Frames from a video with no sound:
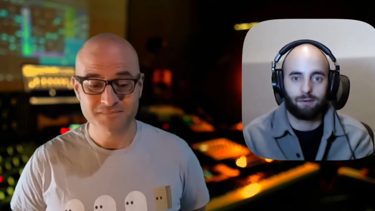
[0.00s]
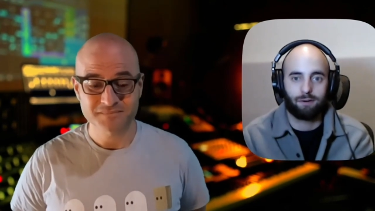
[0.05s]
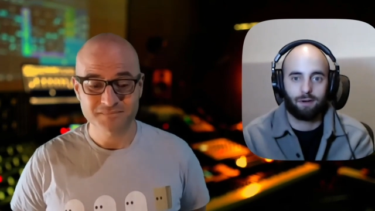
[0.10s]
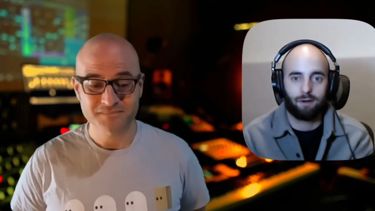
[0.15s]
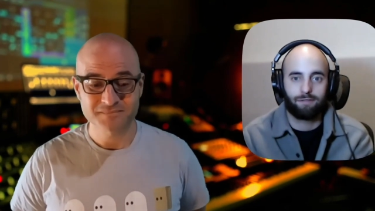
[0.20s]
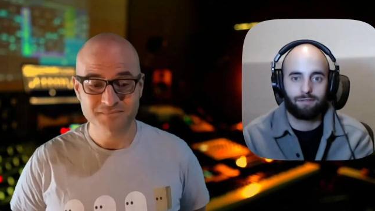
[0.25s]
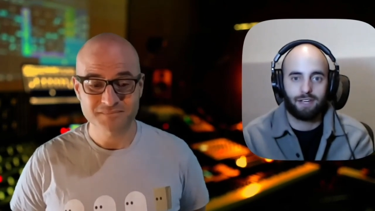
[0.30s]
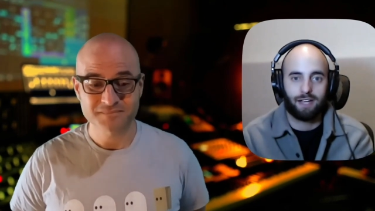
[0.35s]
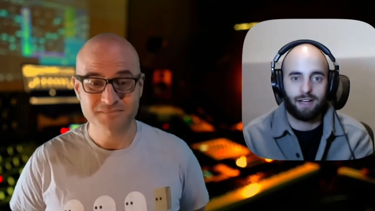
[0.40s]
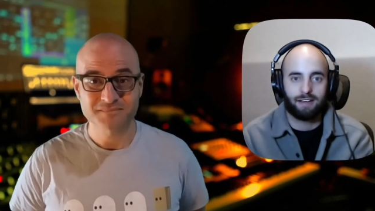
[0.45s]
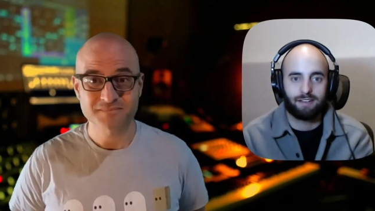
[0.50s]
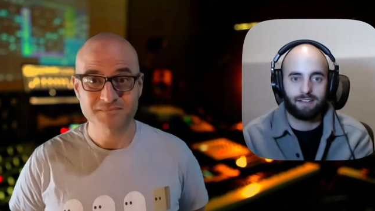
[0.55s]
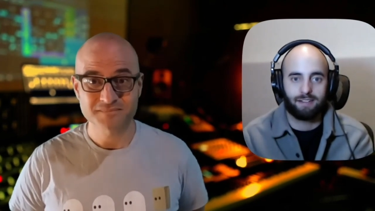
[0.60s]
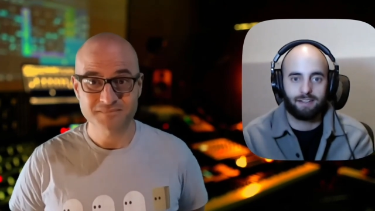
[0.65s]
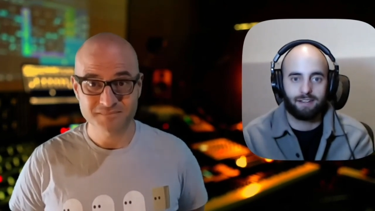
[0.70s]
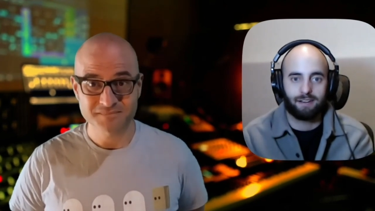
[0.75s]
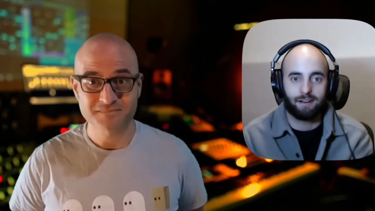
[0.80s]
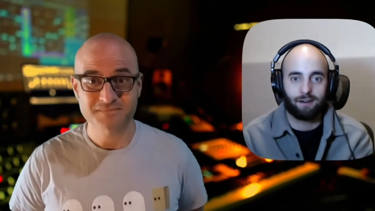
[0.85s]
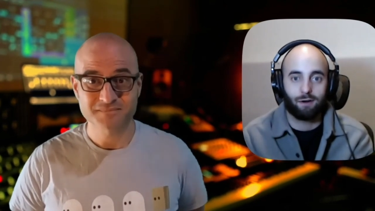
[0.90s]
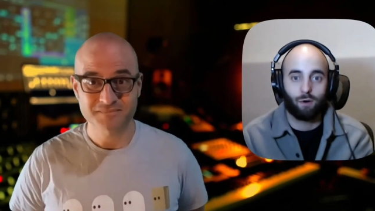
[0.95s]
Speaker 1: of the
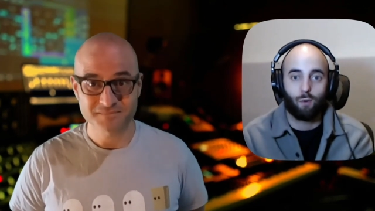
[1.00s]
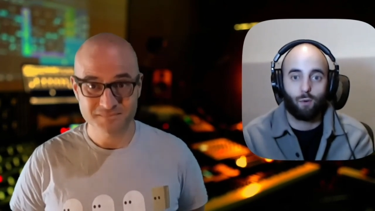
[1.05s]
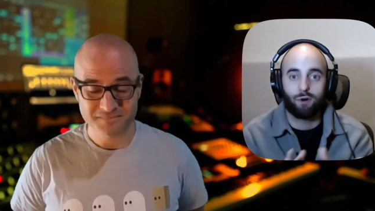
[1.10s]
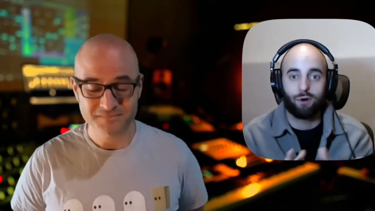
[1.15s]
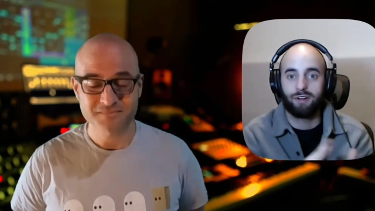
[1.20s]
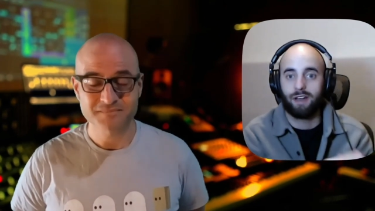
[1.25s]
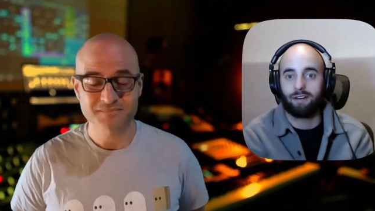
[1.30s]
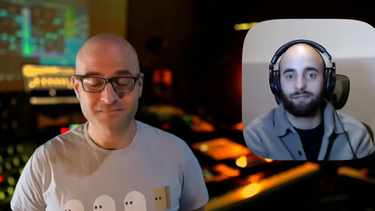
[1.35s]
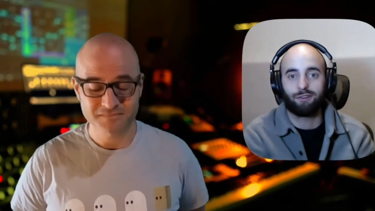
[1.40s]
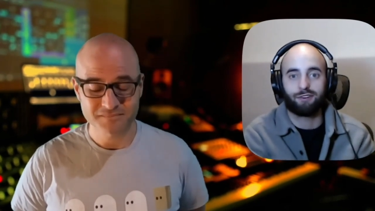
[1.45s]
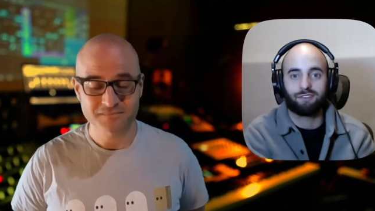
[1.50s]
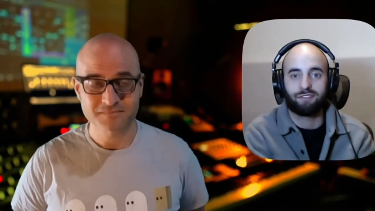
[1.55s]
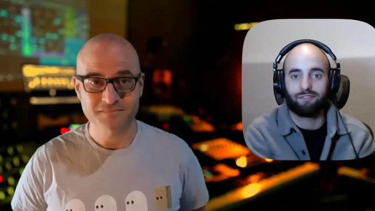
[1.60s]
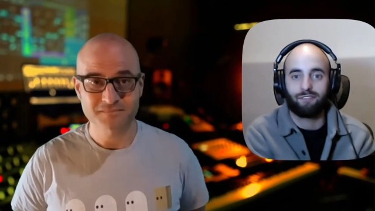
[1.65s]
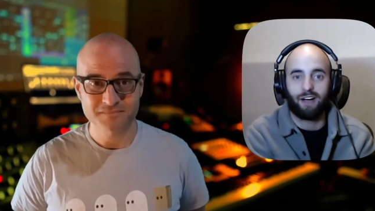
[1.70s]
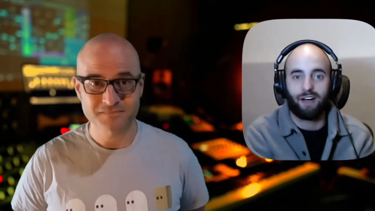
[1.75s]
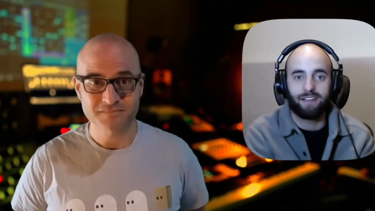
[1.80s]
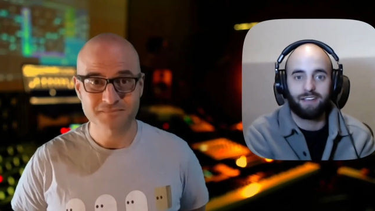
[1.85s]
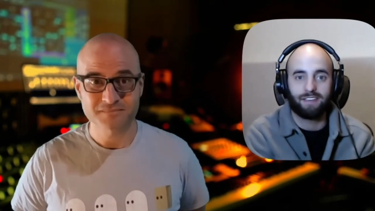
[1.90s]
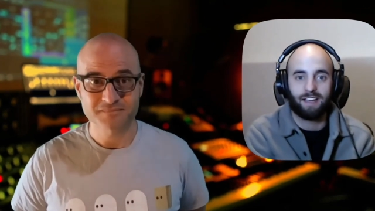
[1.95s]
idea or never
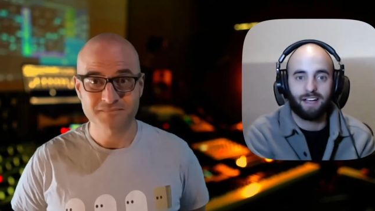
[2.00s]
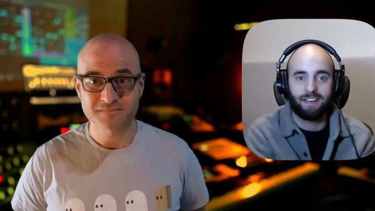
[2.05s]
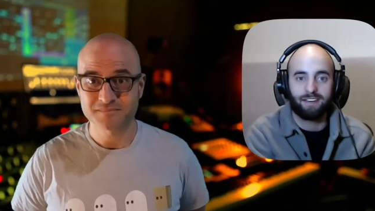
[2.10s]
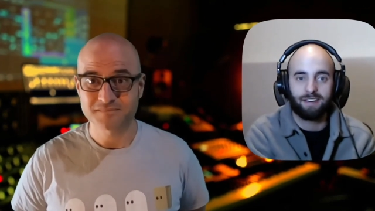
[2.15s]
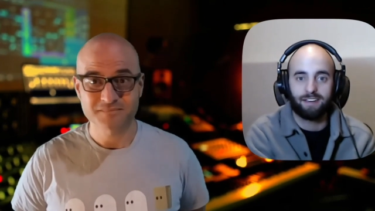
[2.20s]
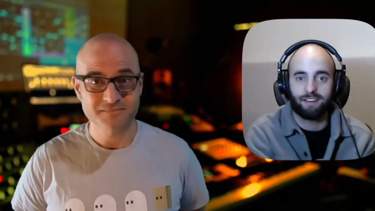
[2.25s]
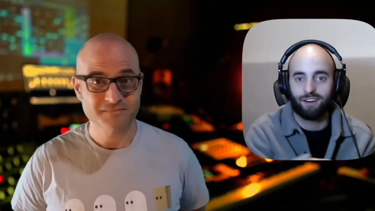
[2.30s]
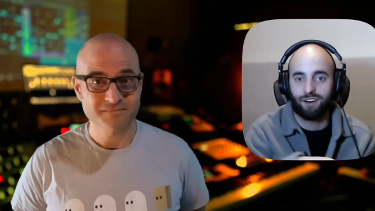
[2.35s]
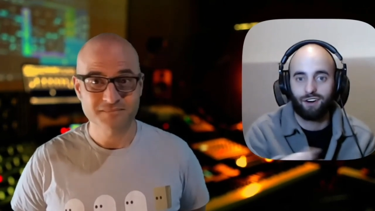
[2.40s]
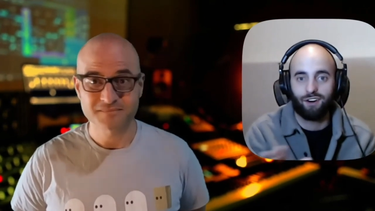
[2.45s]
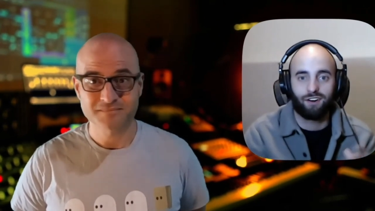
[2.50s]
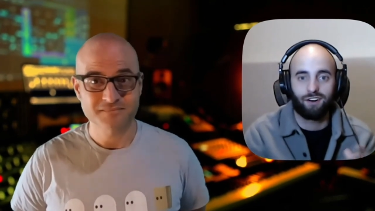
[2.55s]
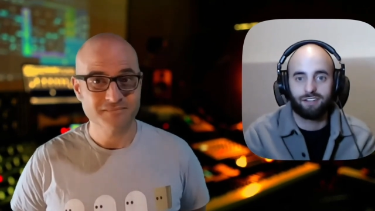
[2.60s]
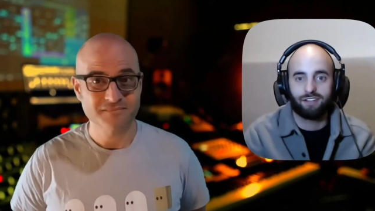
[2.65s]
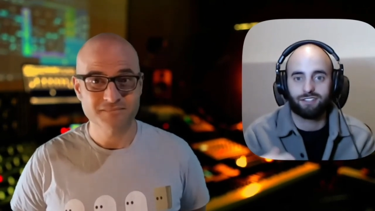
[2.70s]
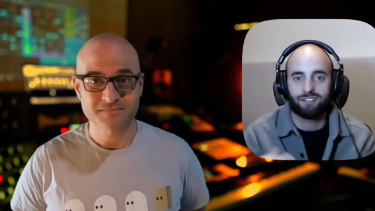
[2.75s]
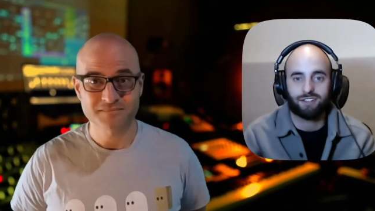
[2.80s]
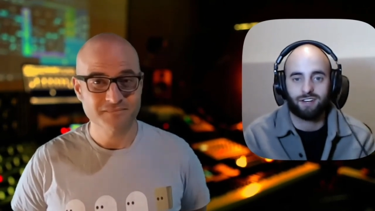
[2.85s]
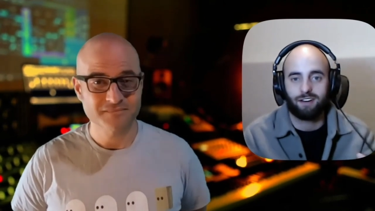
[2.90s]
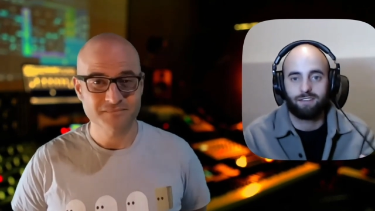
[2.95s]
define the idea at all
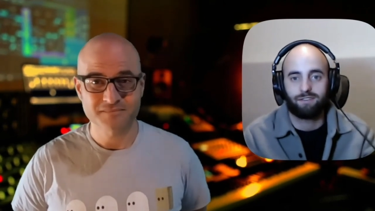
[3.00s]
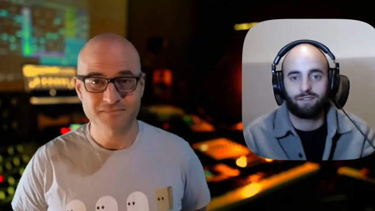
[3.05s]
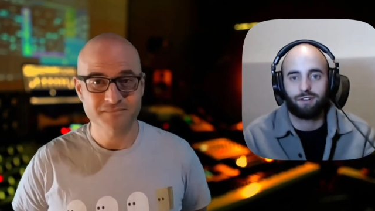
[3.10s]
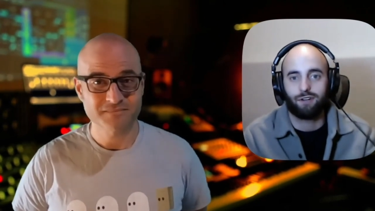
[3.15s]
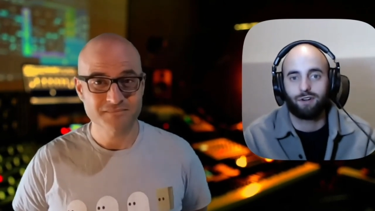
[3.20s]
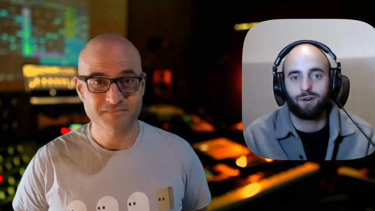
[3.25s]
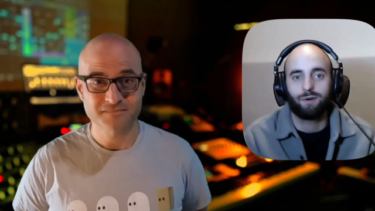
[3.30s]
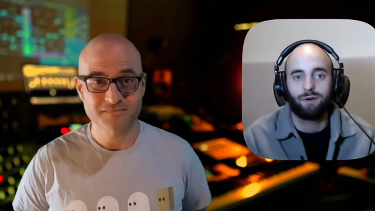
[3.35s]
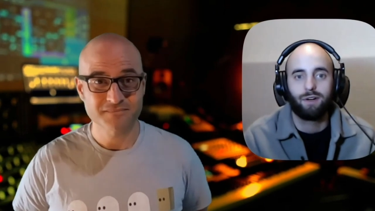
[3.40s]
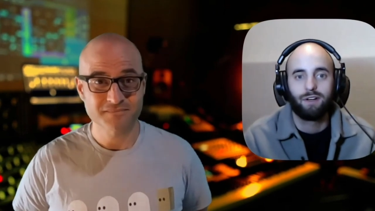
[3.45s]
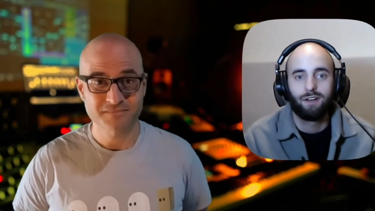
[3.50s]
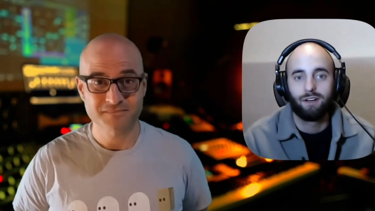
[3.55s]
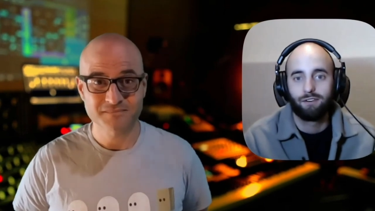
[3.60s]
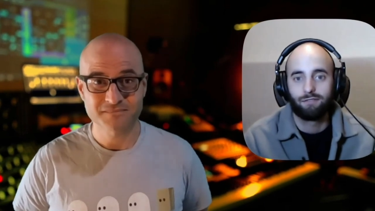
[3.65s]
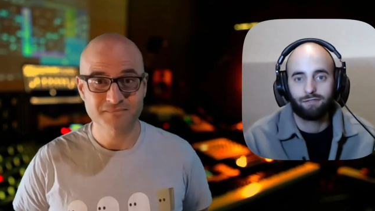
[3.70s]
and just kind of go